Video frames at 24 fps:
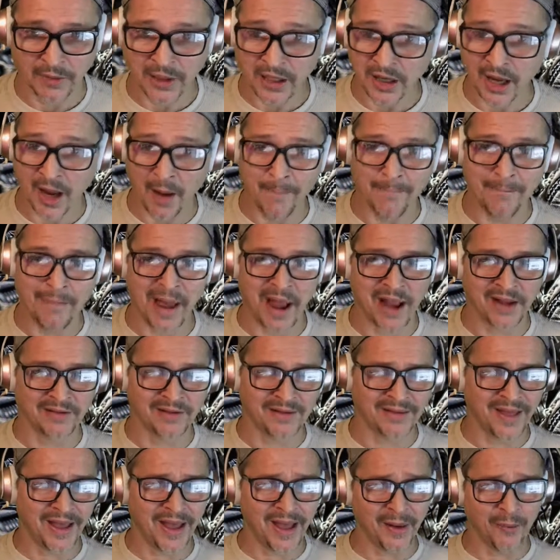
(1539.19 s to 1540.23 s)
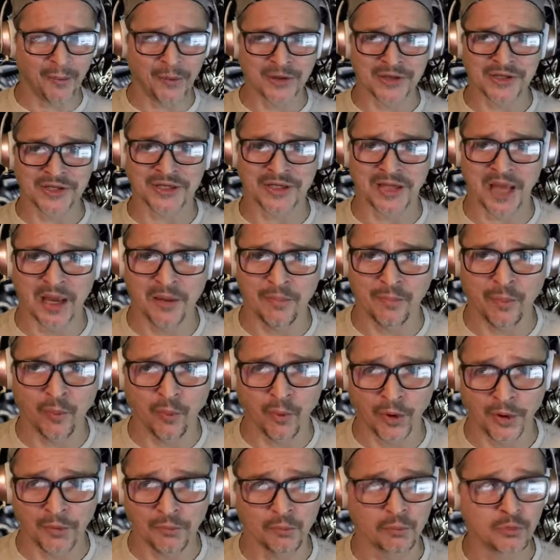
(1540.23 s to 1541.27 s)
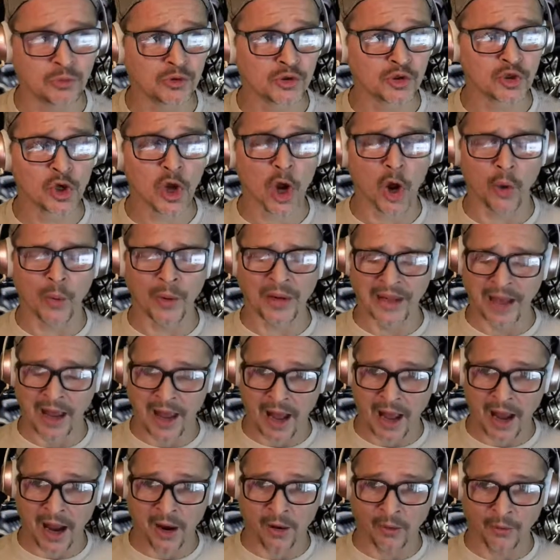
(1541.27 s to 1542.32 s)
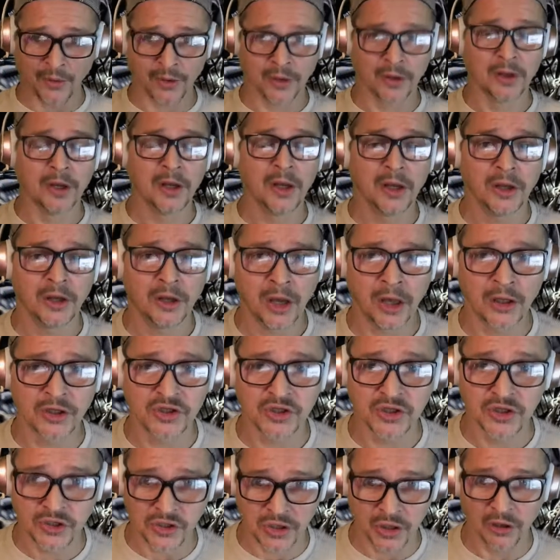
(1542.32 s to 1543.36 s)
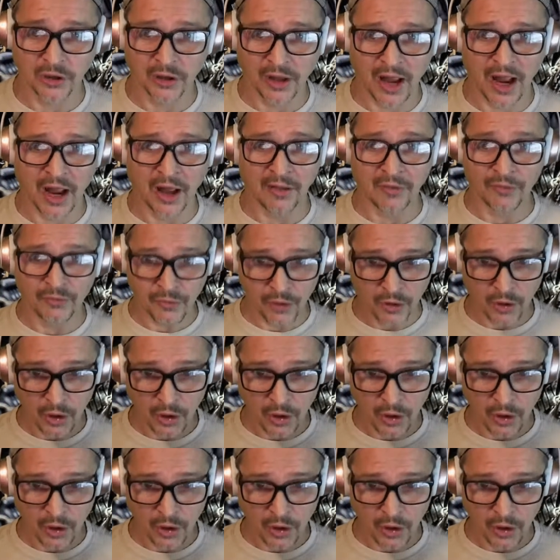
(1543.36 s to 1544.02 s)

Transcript: Kid got banged in the head with a skateboard, was going out, and still had